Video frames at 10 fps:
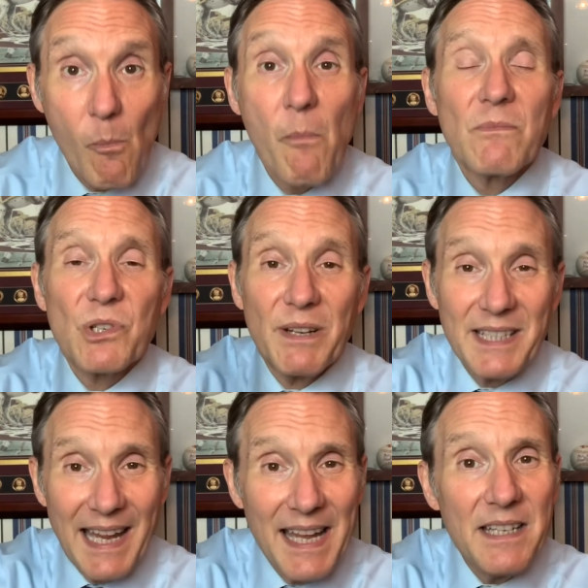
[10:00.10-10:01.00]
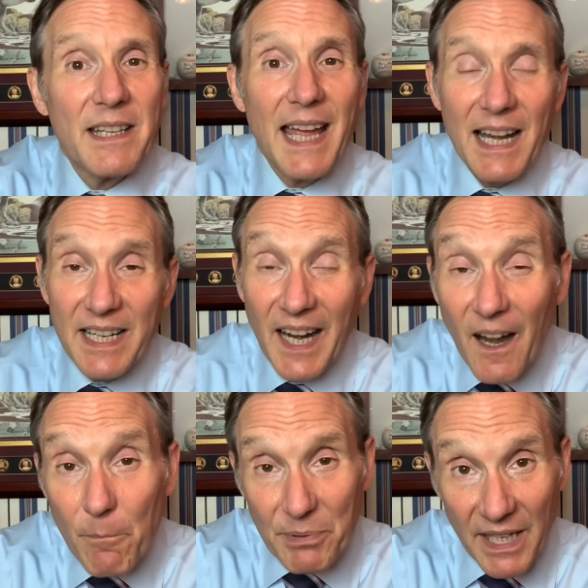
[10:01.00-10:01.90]
So at the end of that
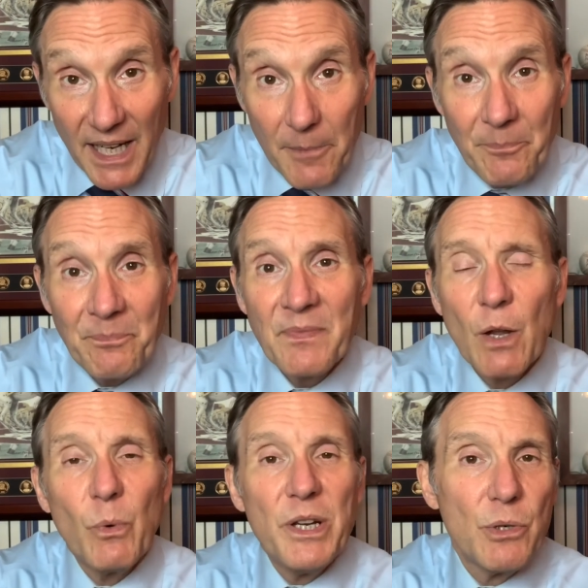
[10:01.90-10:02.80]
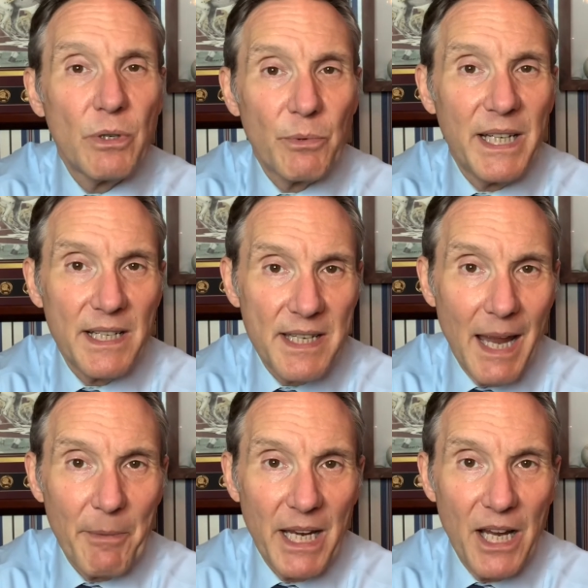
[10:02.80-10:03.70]
care plan, we a
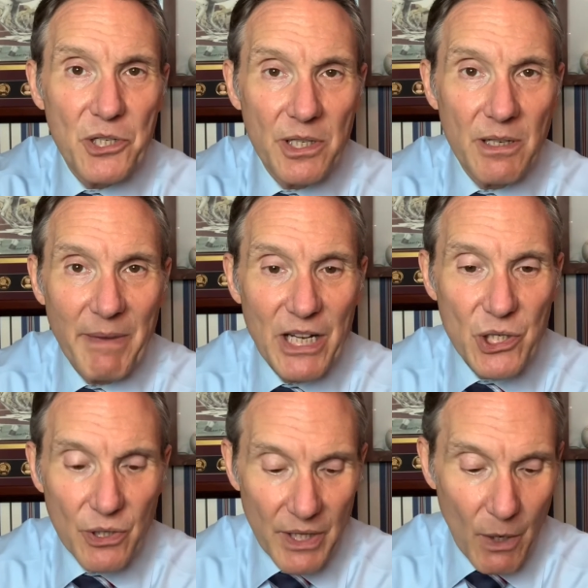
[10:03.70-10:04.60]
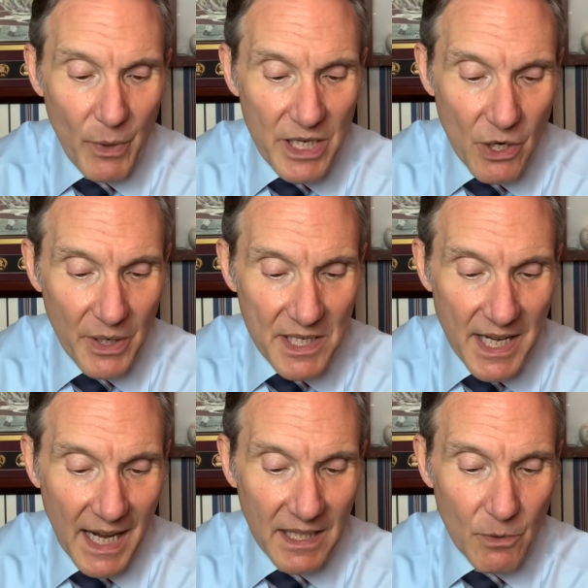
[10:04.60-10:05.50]
re-examination to make sure that we know
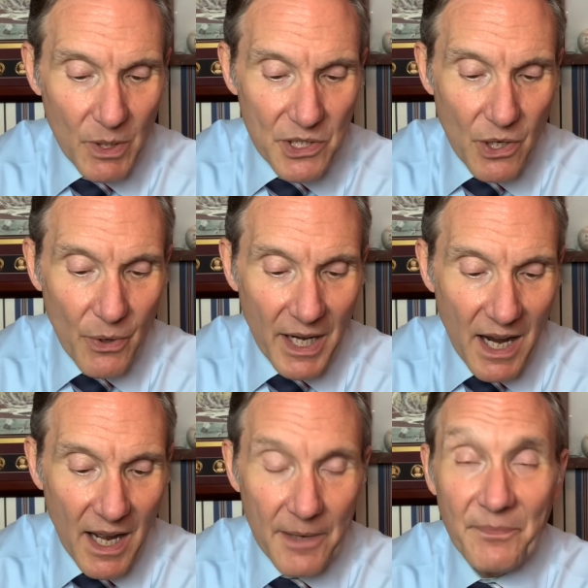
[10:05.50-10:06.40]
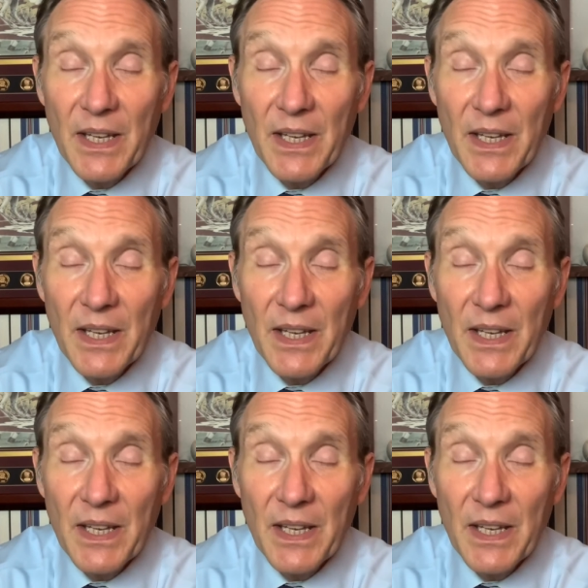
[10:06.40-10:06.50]
exactly what's going on.